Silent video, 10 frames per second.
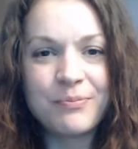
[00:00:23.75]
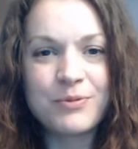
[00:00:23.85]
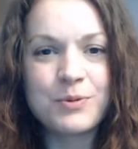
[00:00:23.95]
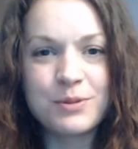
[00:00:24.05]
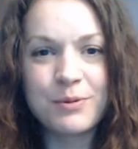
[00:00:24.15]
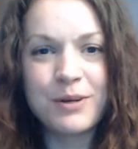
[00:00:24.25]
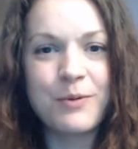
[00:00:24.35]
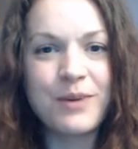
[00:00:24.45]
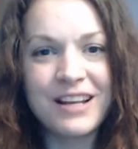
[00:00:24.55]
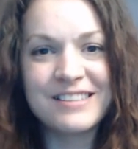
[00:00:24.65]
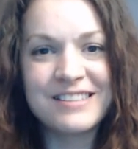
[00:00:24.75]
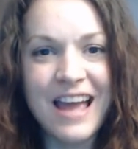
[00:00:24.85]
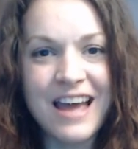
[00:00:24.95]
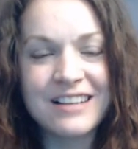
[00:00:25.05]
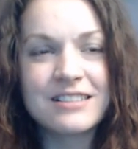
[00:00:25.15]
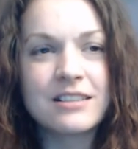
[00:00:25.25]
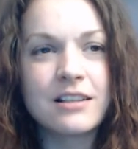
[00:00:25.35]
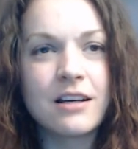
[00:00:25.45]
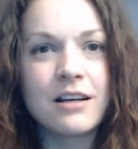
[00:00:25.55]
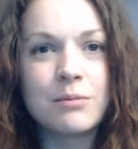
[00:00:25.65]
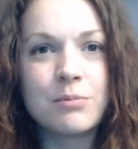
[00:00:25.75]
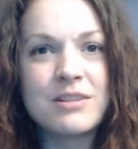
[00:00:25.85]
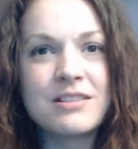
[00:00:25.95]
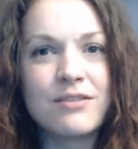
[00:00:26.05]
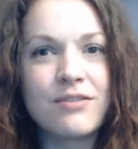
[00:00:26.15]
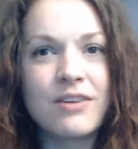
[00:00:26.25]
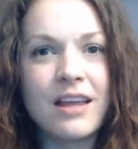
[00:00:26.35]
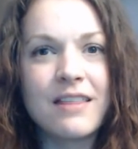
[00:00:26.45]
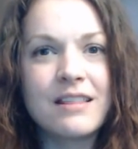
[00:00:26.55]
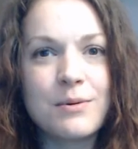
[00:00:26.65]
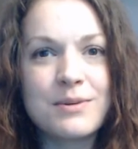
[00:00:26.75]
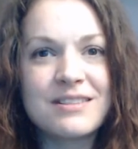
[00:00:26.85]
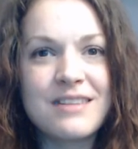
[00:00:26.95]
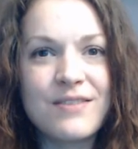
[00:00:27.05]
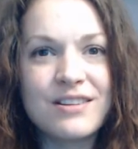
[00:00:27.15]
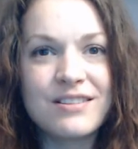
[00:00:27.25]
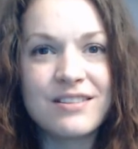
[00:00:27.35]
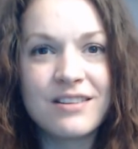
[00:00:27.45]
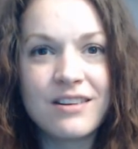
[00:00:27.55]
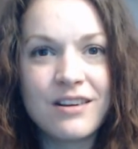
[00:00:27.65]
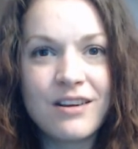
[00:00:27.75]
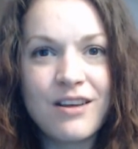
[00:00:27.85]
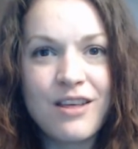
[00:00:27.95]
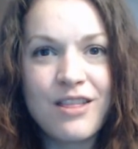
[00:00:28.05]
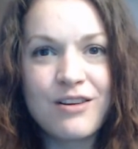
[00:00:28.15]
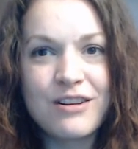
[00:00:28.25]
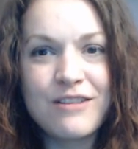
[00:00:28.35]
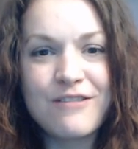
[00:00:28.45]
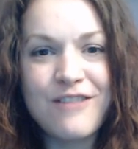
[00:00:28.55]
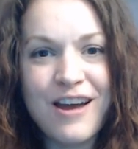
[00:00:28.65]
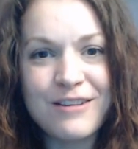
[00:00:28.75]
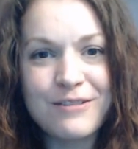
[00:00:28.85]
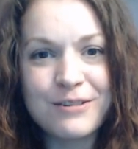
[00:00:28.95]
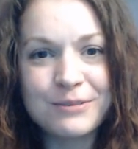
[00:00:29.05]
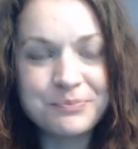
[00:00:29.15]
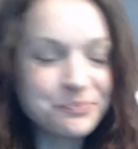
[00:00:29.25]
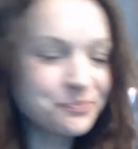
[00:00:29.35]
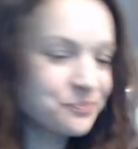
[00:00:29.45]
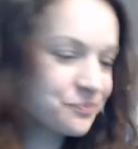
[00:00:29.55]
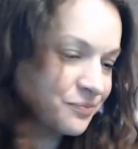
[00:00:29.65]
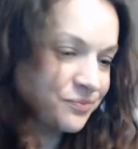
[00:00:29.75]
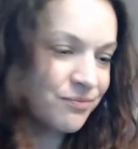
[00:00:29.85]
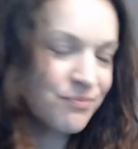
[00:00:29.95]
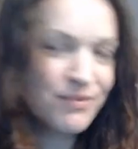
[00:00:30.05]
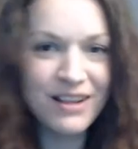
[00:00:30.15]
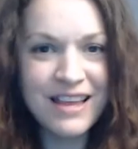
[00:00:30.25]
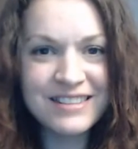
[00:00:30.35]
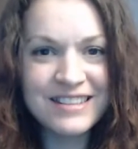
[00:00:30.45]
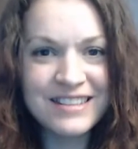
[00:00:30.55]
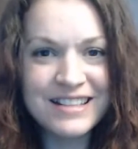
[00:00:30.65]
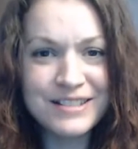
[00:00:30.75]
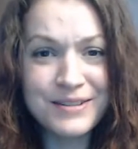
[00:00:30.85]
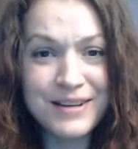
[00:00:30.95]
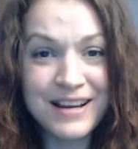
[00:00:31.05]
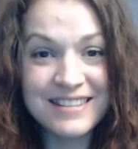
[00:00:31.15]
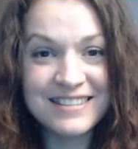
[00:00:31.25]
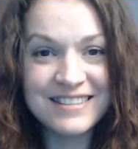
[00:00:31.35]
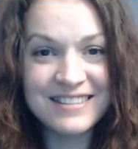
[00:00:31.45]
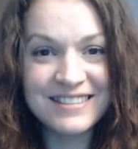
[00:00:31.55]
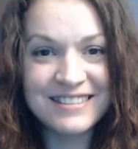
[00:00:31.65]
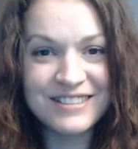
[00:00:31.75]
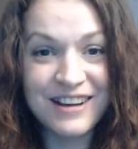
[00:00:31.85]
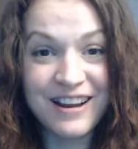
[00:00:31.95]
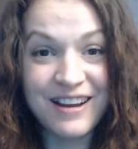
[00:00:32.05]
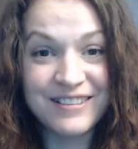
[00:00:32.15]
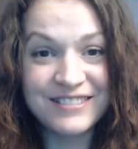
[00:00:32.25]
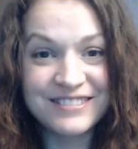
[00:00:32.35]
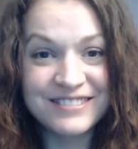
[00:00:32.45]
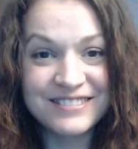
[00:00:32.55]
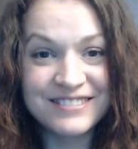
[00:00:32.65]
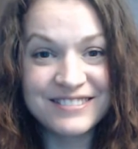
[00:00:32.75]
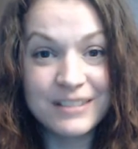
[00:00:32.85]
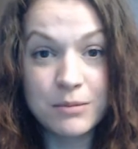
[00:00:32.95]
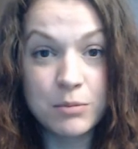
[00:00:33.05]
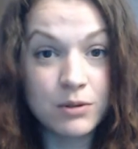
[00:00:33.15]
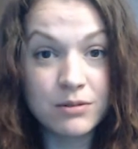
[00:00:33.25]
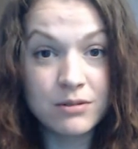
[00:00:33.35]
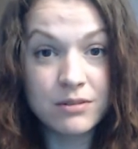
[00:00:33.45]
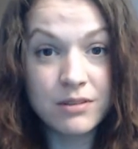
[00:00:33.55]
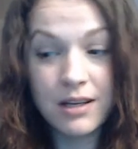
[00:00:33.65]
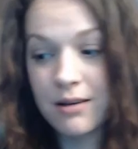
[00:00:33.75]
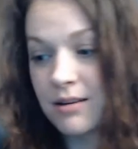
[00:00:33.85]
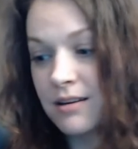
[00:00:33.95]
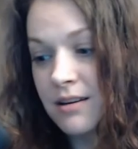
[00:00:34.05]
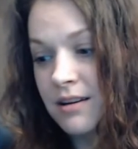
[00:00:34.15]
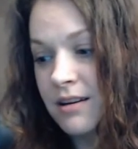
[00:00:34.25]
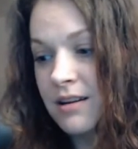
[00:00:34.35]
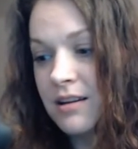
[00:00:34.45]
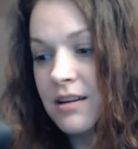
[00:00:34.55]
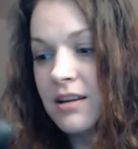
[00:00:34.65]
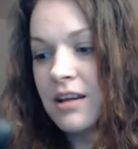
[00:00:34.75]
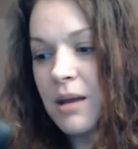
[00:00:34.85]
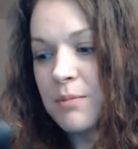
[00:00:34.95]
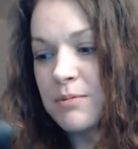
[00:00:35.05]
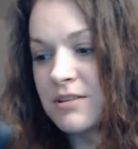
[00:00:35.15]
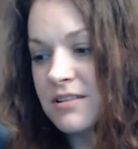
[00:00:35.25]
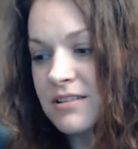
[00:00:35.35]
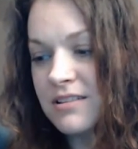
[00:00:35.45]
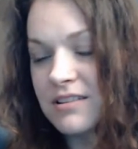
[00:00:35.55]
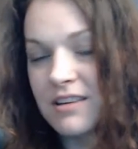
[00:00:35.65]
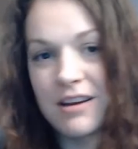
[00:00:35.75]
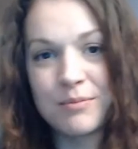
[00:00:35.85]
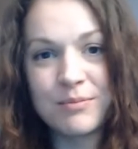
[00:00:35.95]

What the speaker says: was when it went exact. Pacific, I think that was 7:35. Last night. Did you guys check out the moon? It kept a